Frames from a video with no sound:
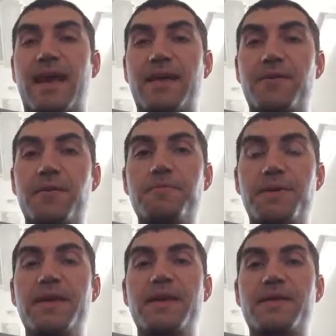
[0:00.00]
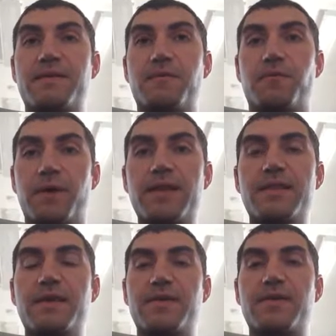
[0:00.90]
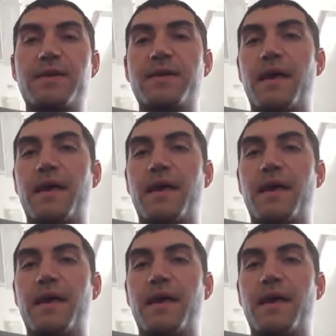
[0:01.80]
and it will be with you.